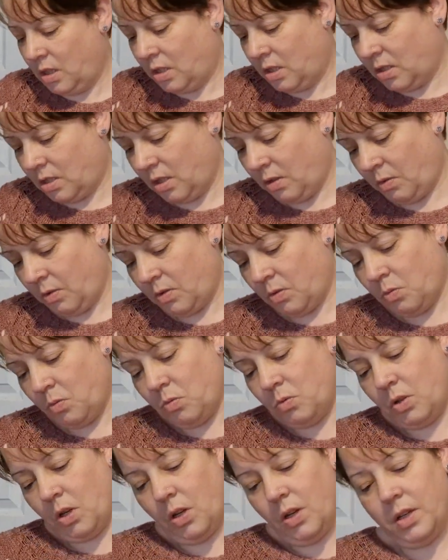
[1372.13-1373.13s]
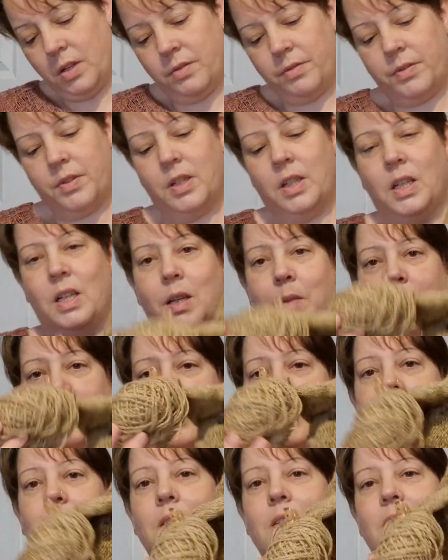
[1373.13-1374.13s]
So it's all kind of clipped
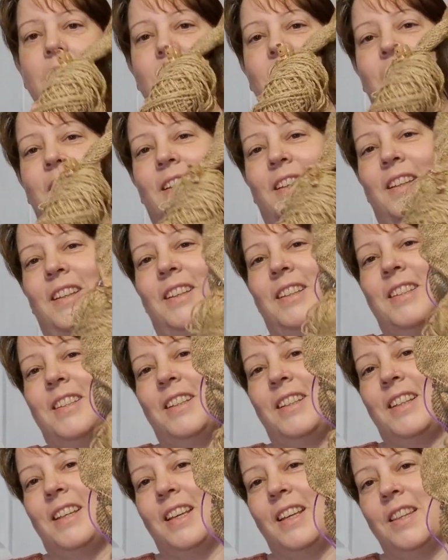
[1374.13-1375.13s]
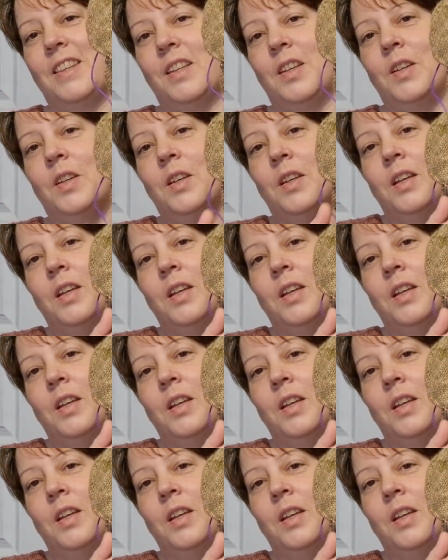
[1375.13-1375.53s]
in together.